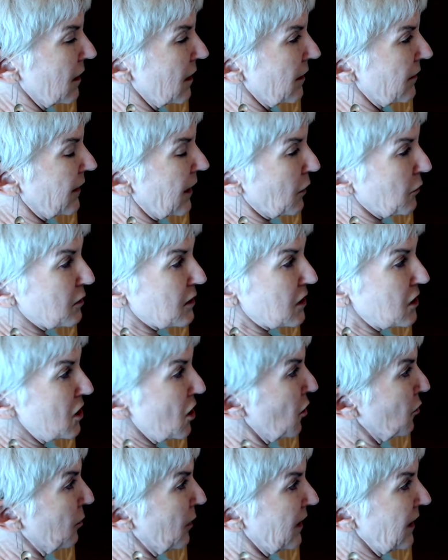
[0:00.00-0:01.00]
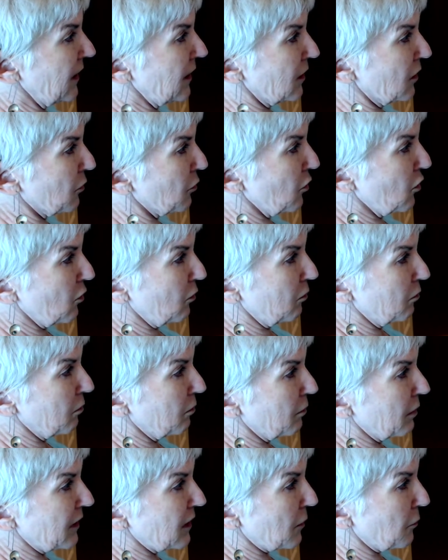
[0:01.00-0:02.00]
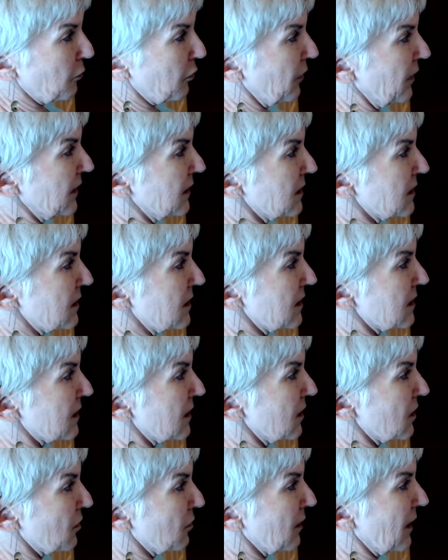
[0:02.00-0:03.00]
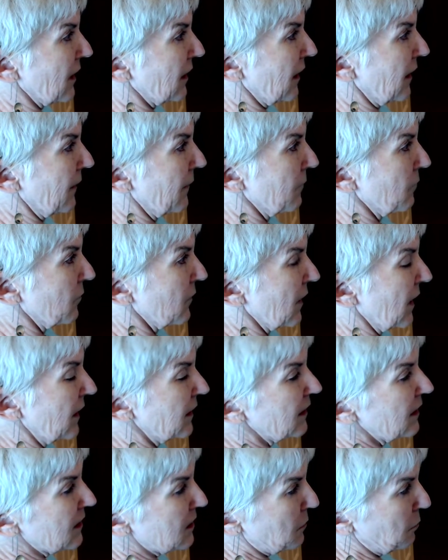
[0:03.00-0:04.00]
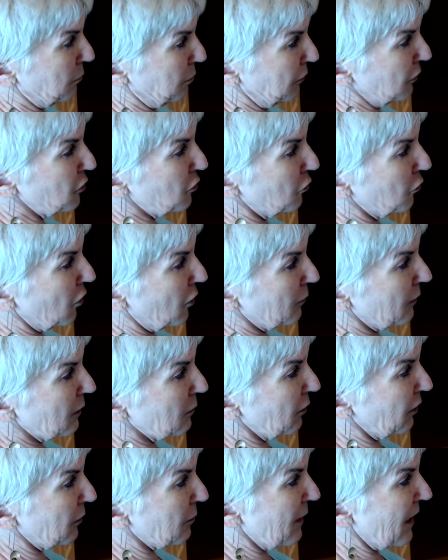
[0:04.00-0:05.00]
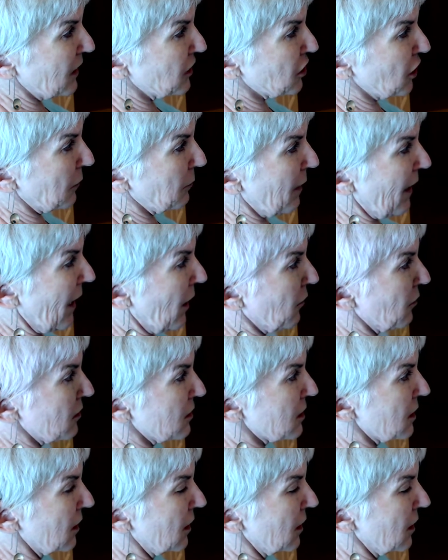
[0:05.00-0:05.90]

There was nobody in the room but the prince and Cinderella, and this blue woman with magic powers,